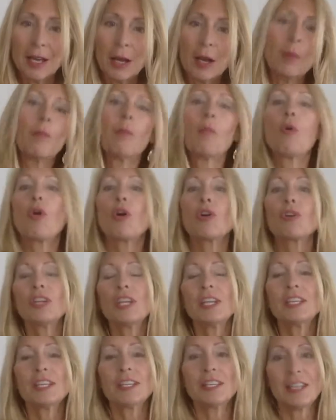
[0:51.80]
more
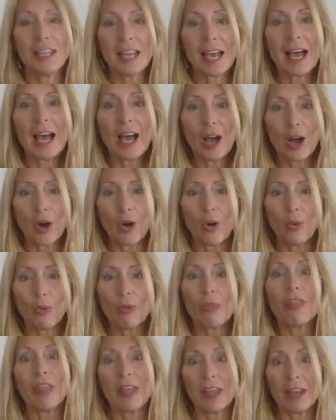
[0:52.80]
needed
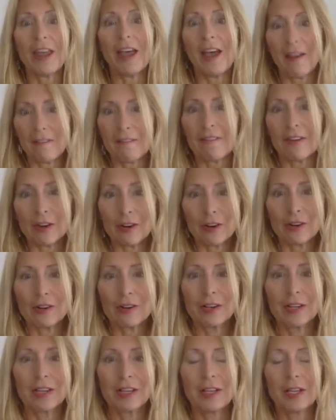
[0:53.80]
now than ever
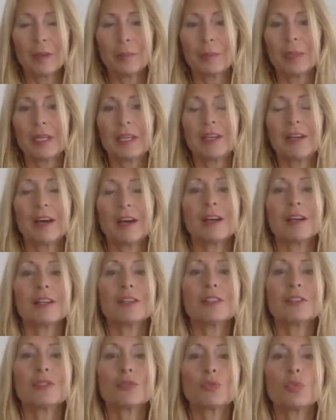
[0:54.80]

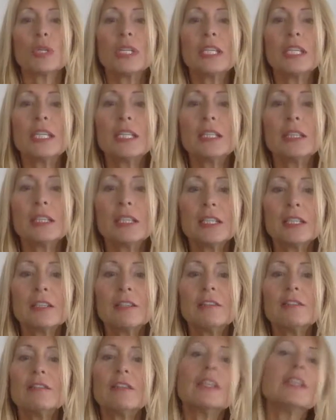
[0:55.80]
because we
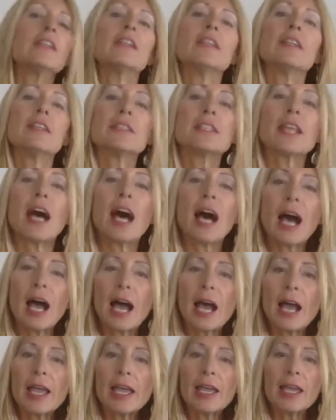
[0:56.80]
live in this
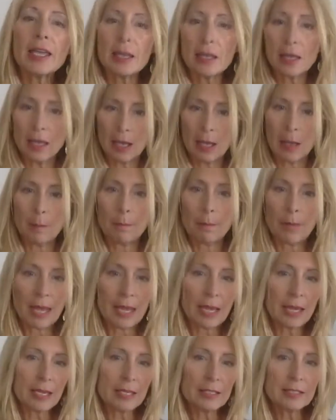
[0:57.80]

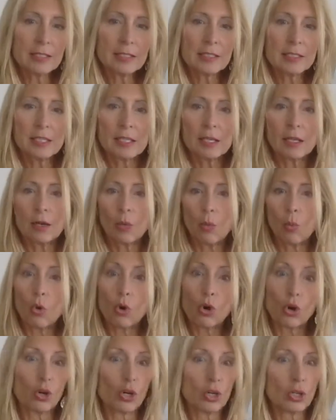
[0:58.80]
high-paced
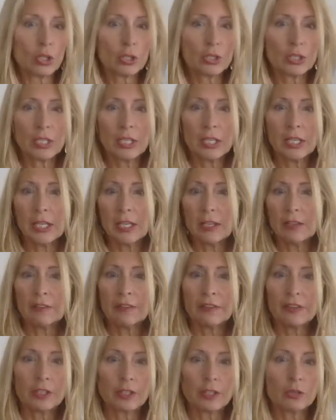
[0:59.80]
world
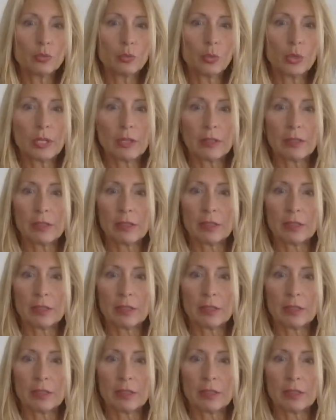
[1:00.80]
filled with